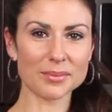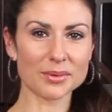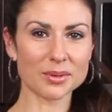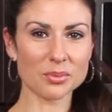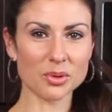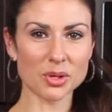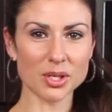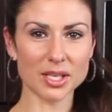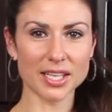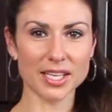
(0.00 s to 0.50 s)
the
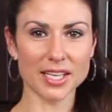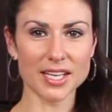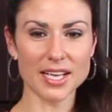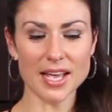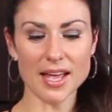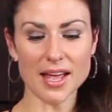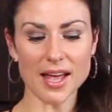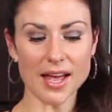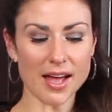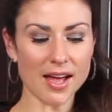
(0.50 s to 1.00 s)
morning.
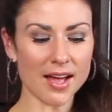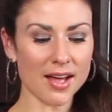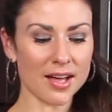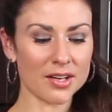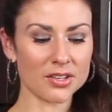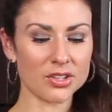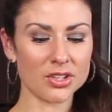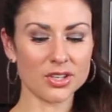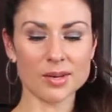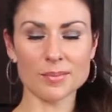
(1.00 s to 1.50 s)

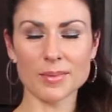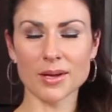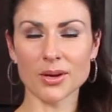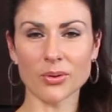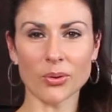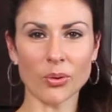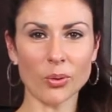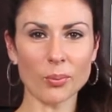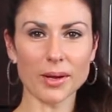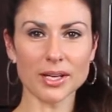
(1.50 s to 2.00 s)
You can make a
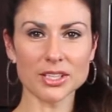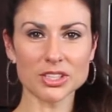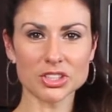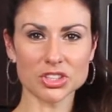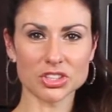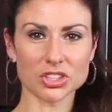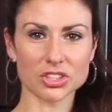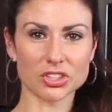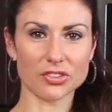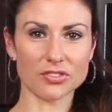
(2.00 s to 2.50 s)
whole
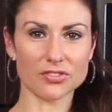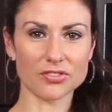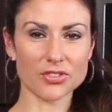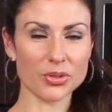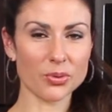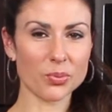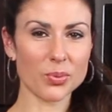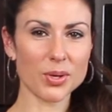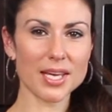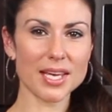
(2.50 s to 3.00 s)
bunch for the
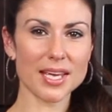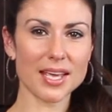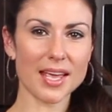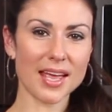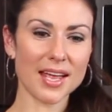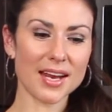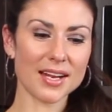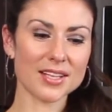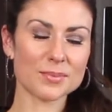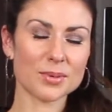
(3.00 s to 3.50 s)
week,
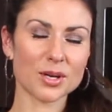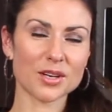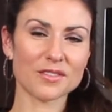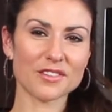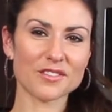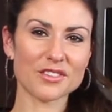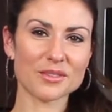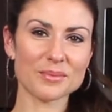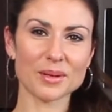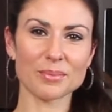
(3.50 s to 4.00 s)
and it's perfect
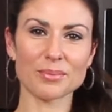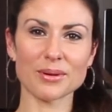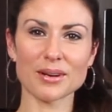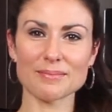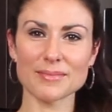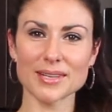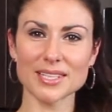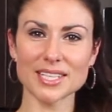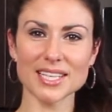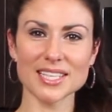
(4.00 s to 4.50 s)
for Meal Prep
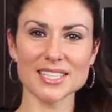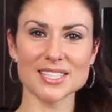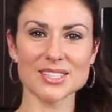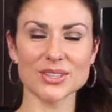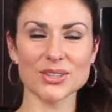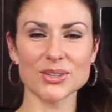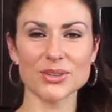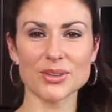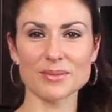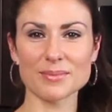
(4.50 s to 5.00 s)
Mondays, so
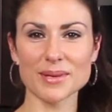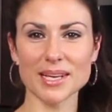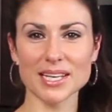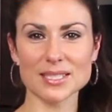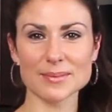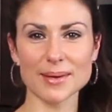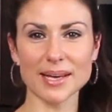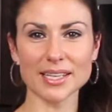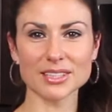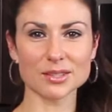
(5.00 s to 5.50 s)
you can make
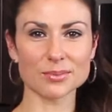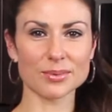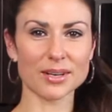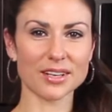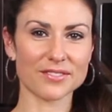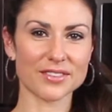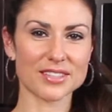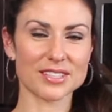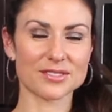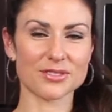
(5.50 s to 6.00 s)
some extra
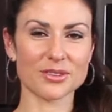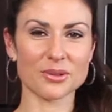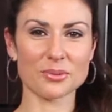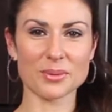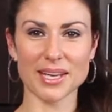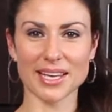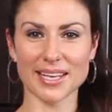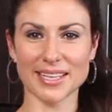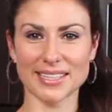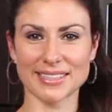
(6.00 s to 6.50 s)
breakfast for the week.